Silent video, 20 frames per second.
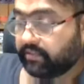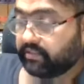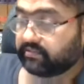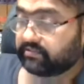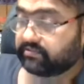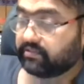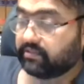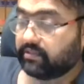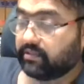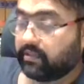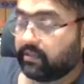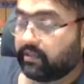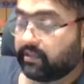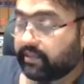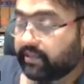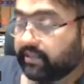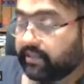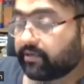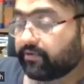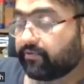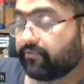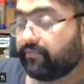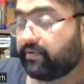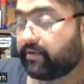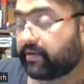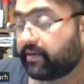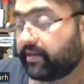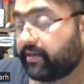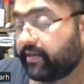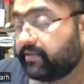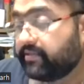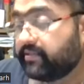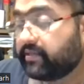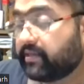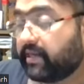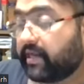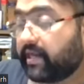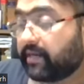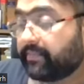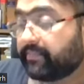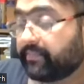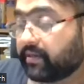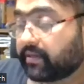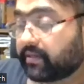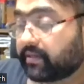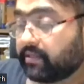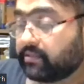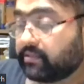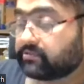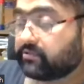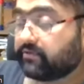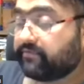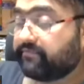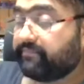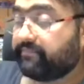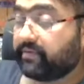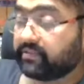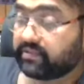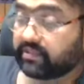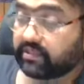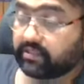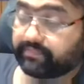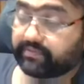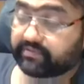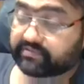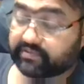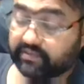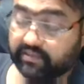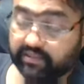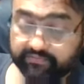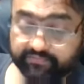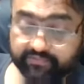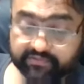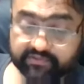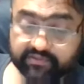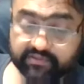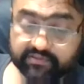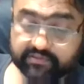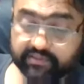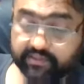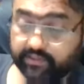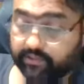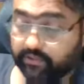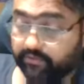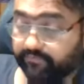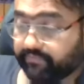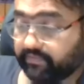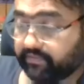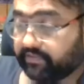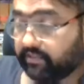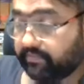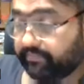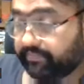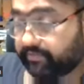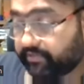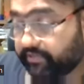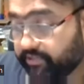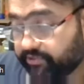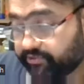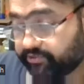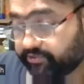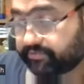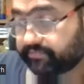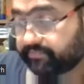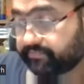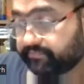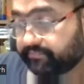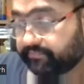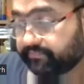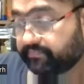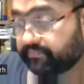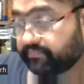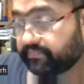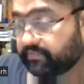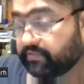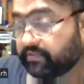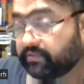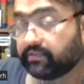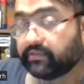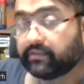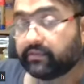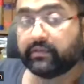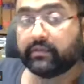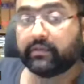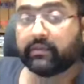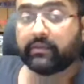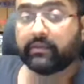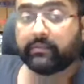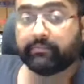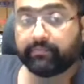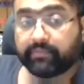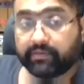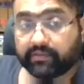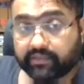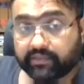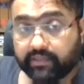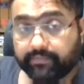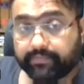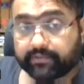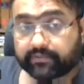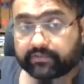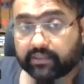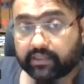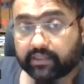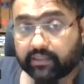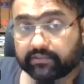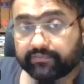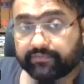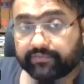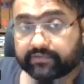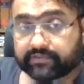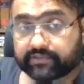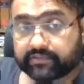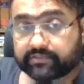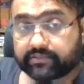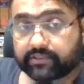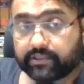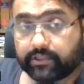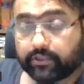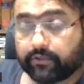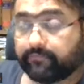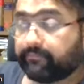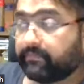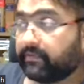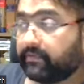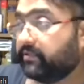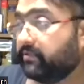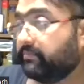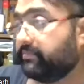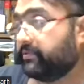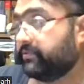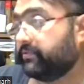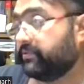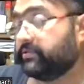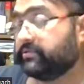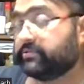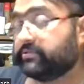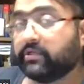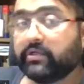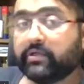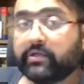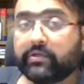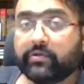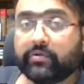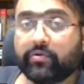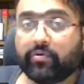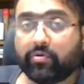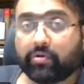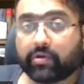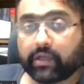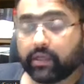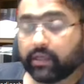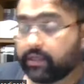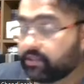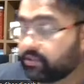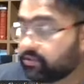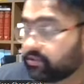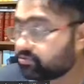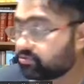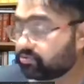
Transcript: Yes. Here you will read the landmark case of Badri Prasad versus State of Madhya Pradesh. Badri Prasad versus State of. Okay.